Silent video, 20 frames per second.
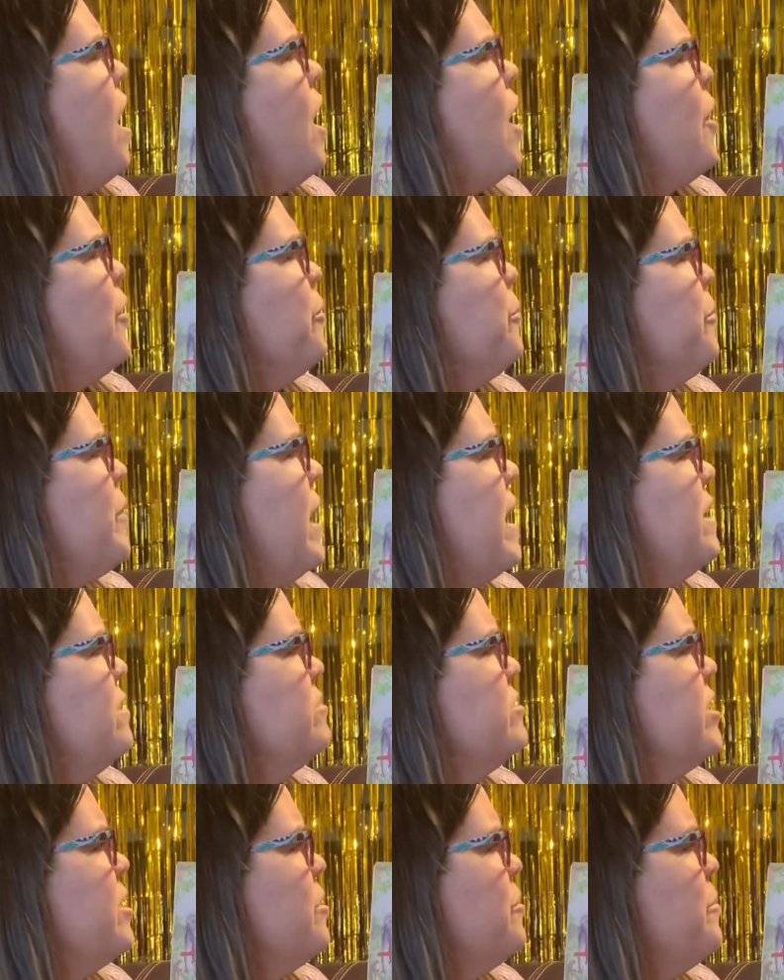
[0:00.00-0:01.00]
Around
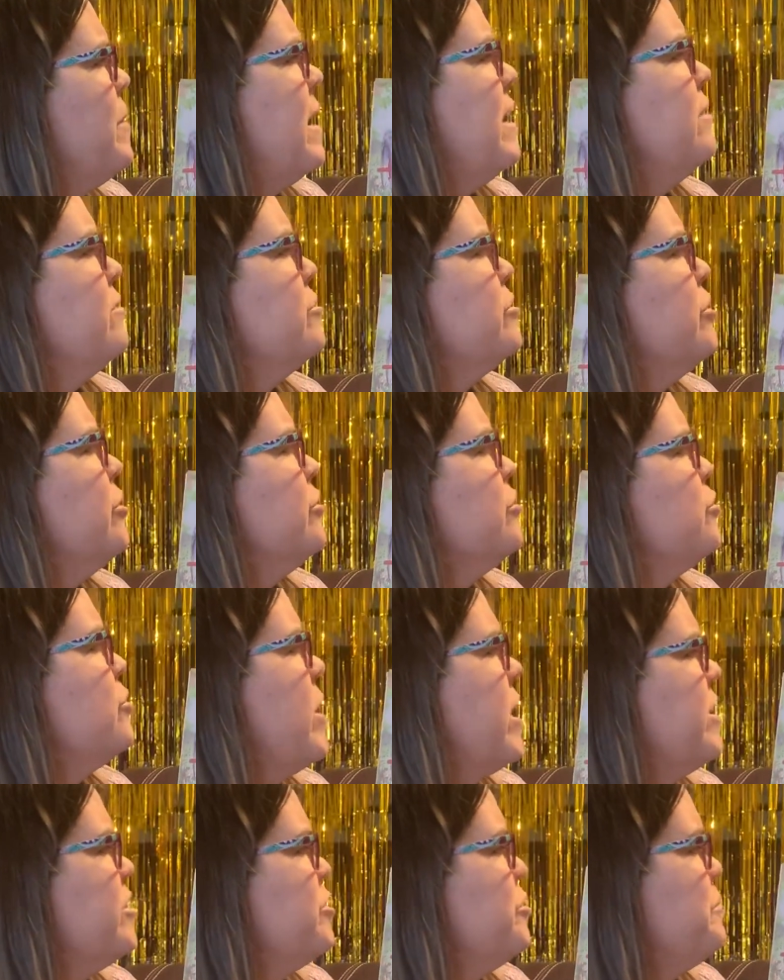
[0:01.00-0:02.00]
and around turned
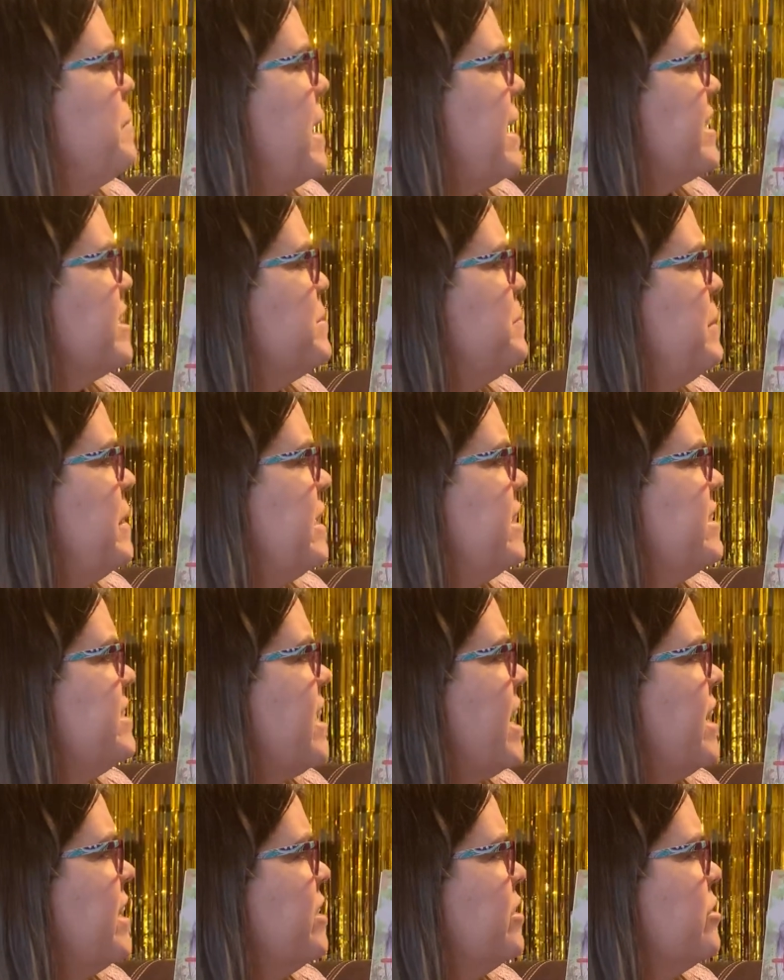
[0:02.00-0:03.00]
Tractor Mac's big
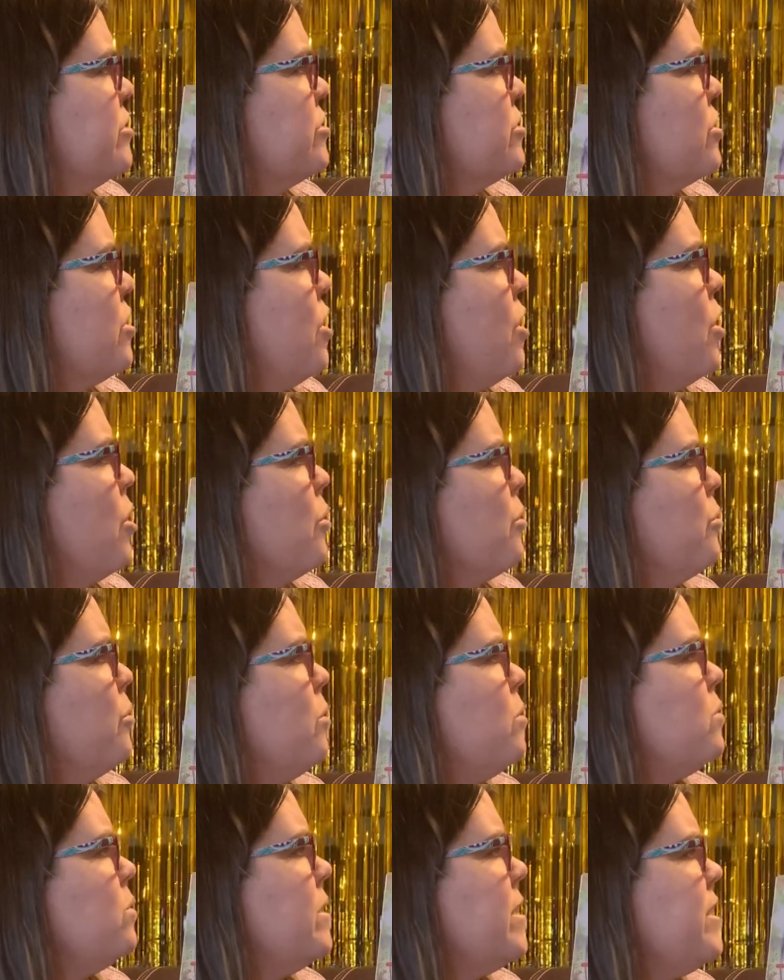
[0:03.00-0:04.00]
tires.
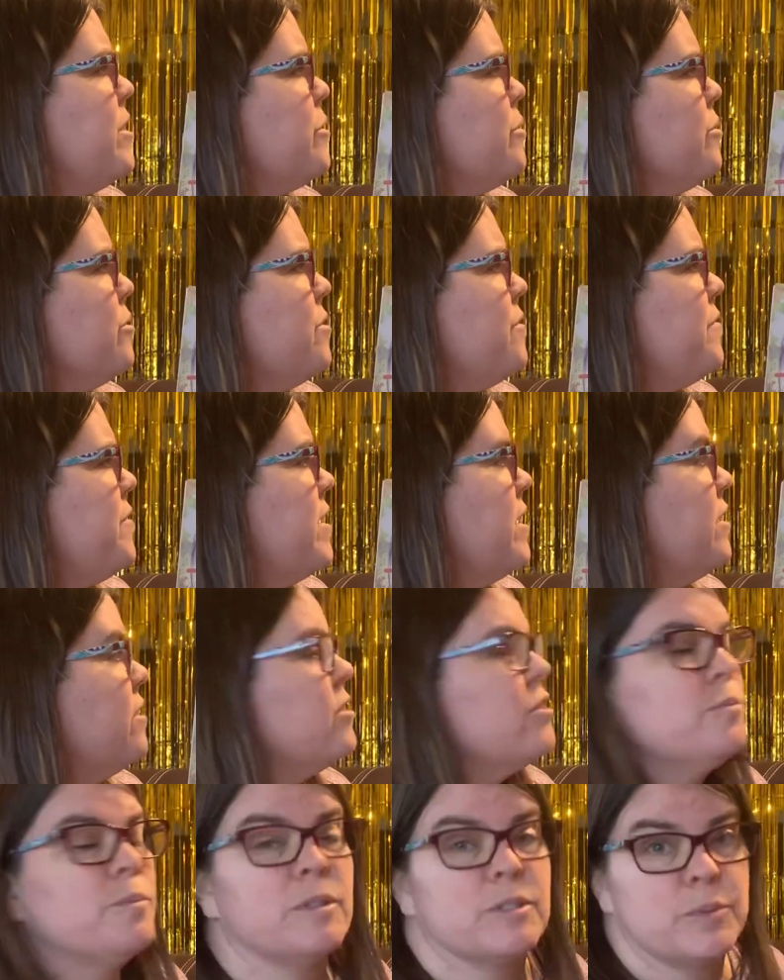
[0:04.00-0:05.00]
Rolling through the
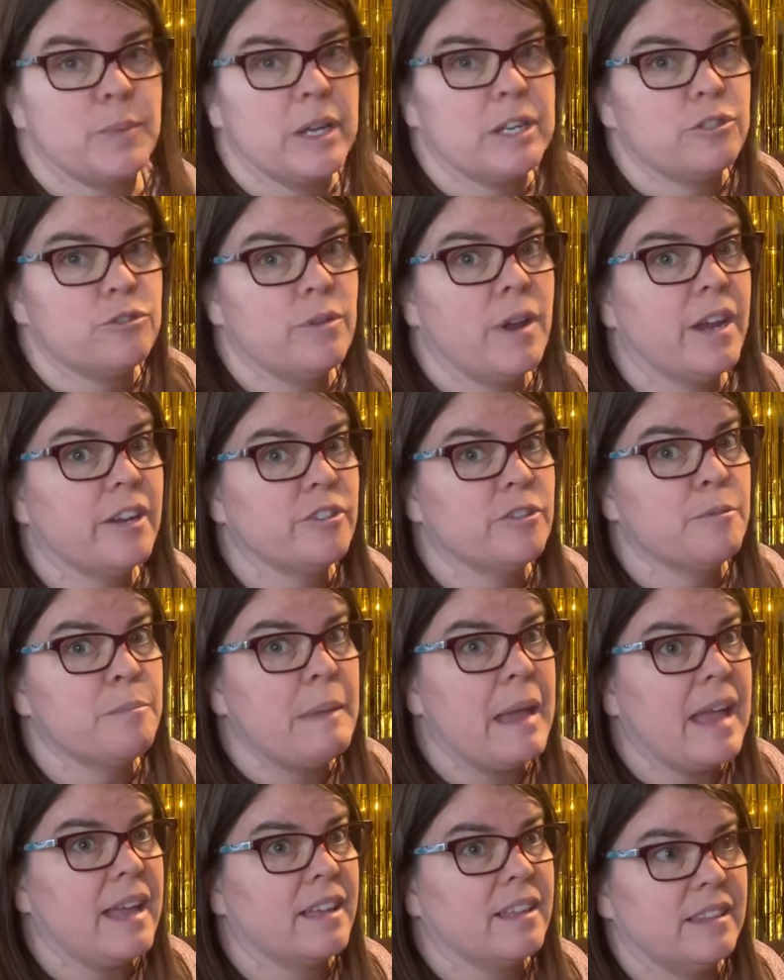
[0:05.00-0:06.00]
fields was what Tractor
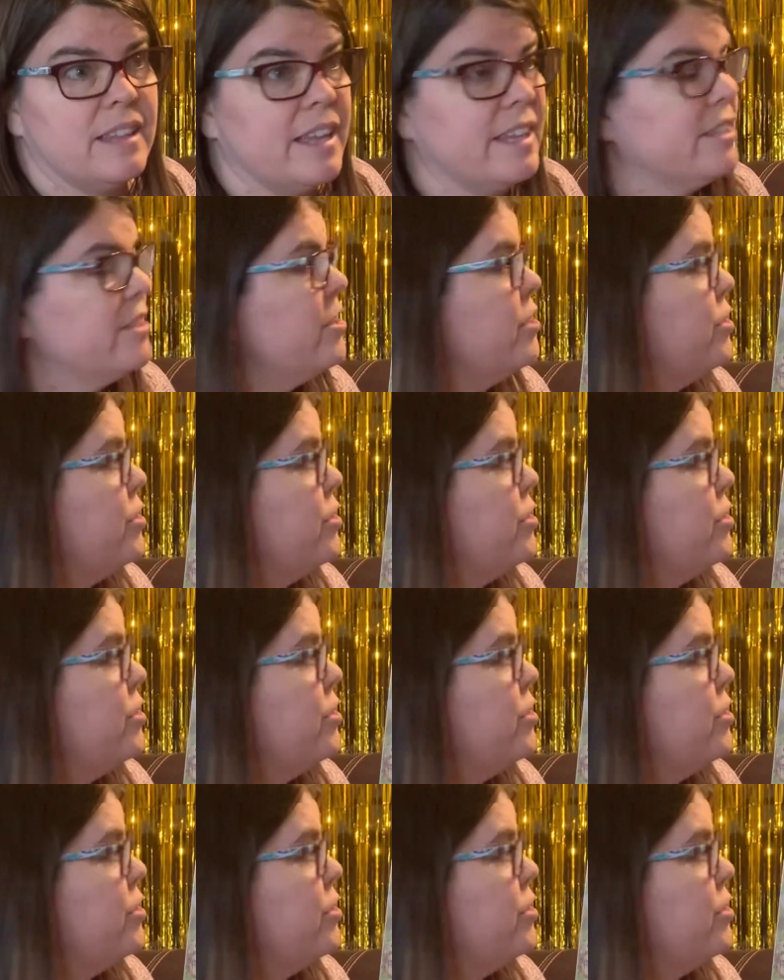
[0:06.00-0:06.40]
Mac liked to